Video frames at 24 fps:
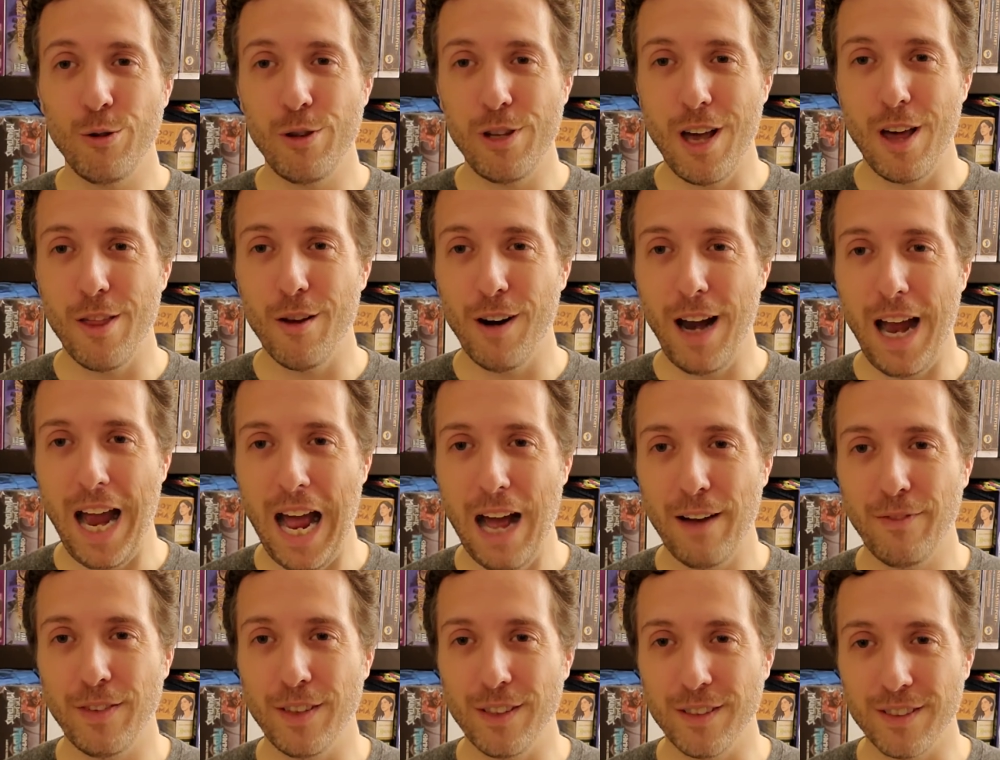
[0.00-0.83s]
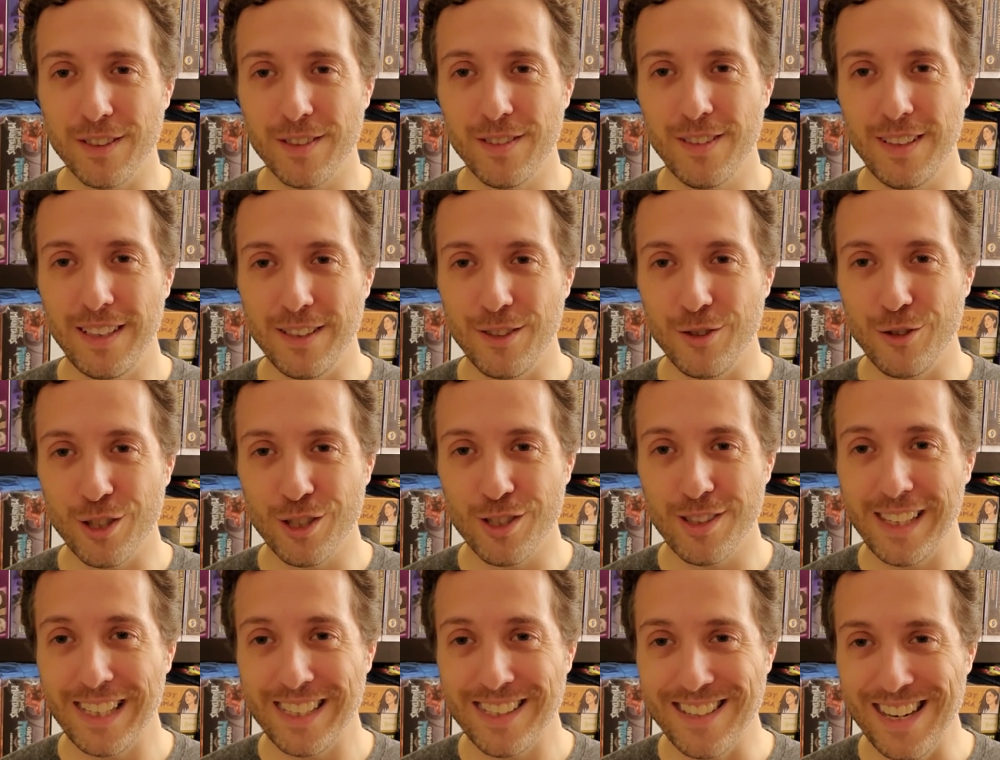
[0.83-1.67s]
the other half, is just
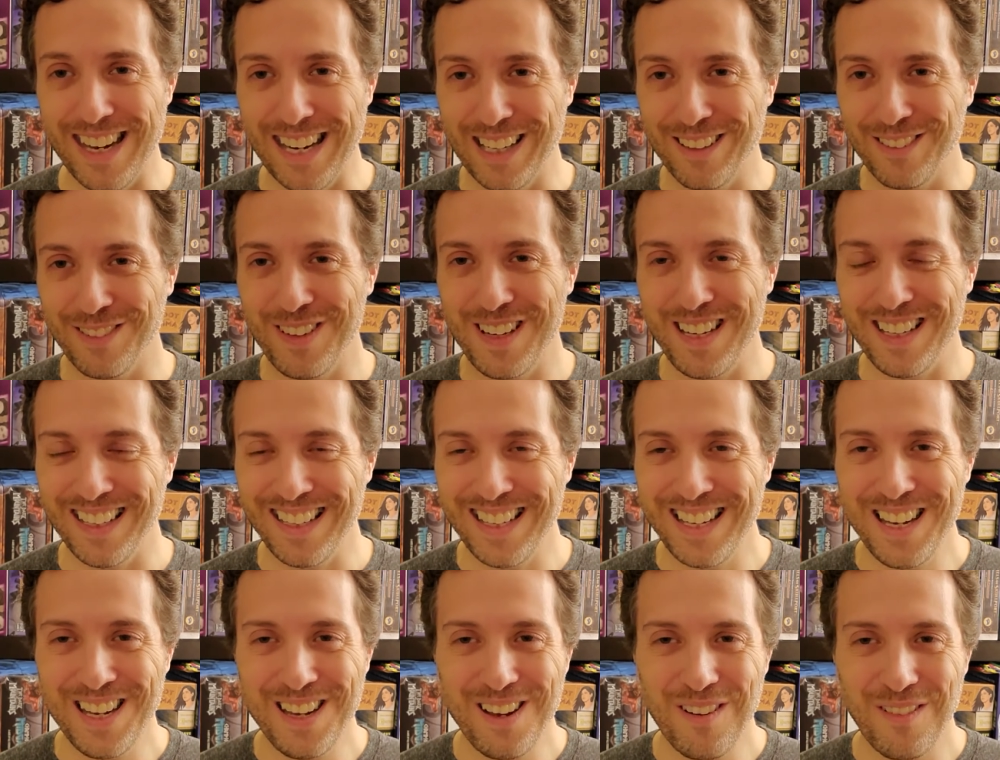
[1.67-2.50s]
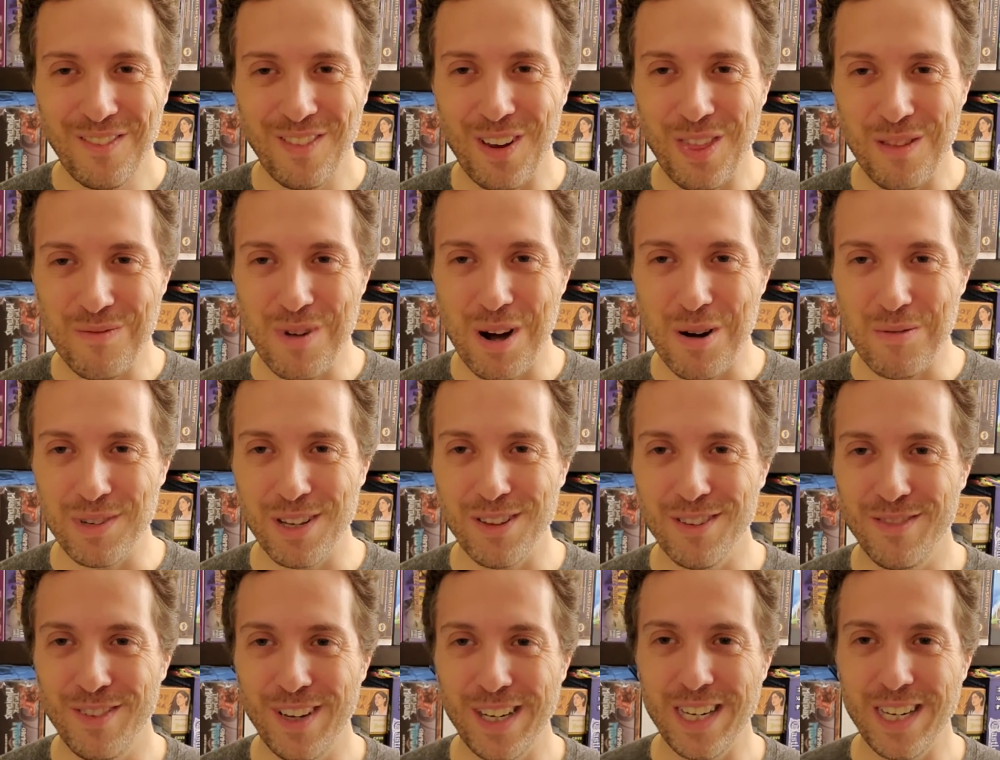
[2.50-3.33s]
listening for the moment
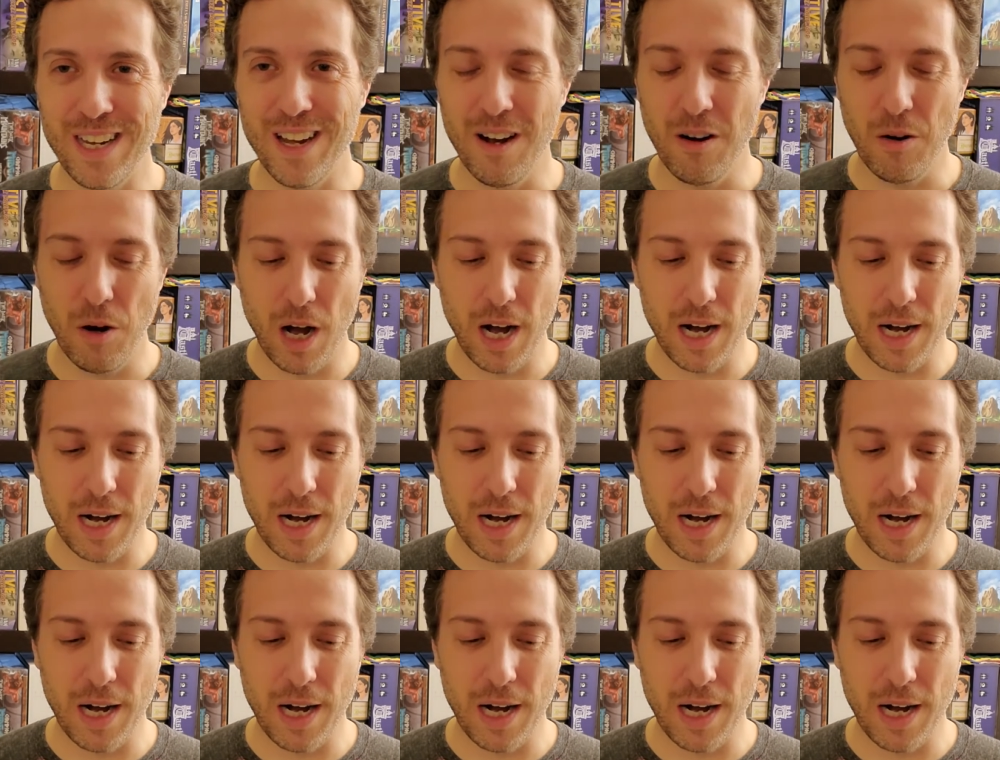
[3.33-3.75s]
of the video.